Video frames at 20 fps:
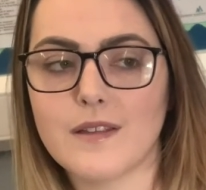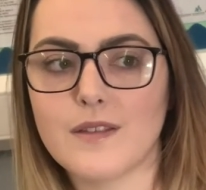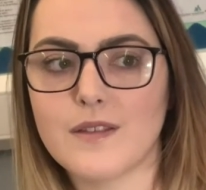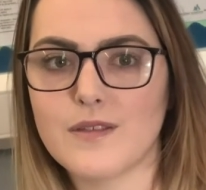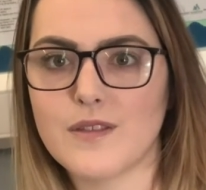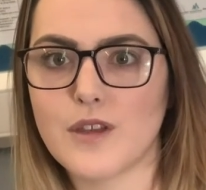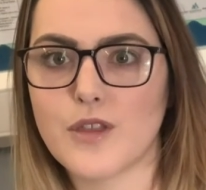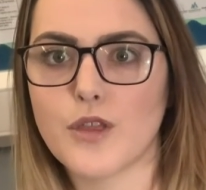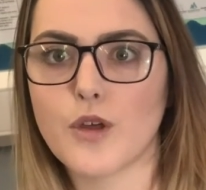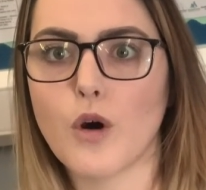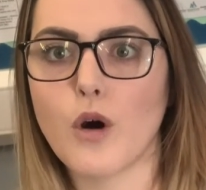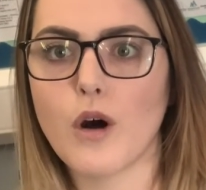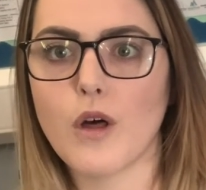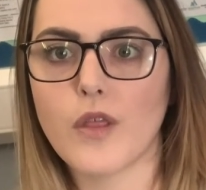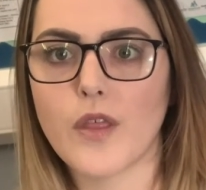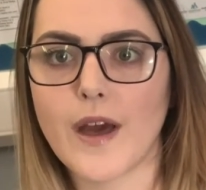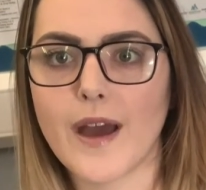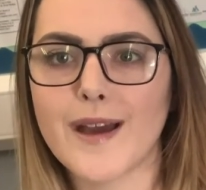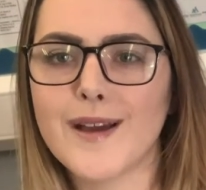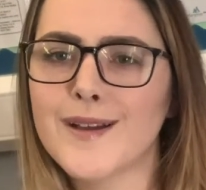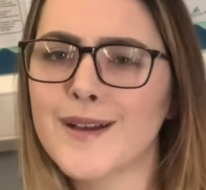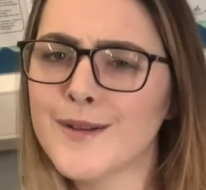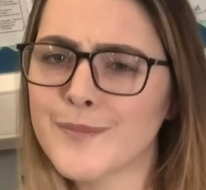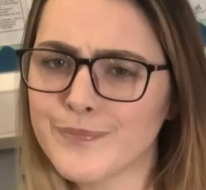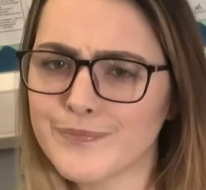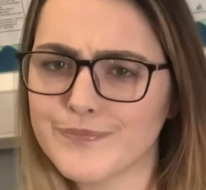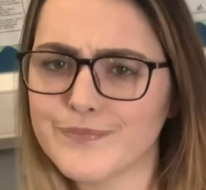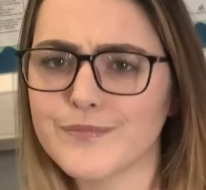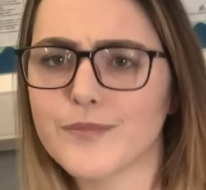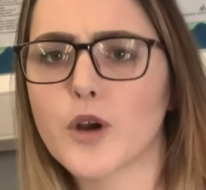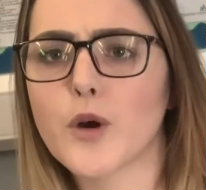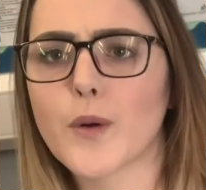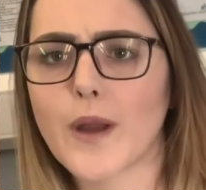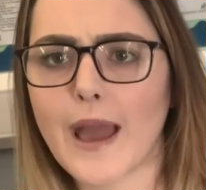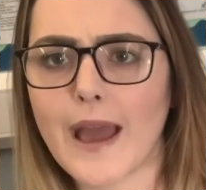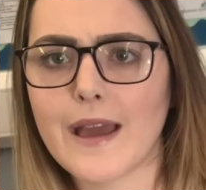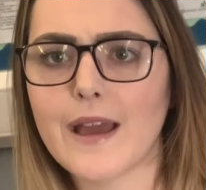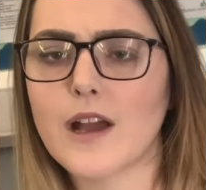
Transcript: the thought that, okay,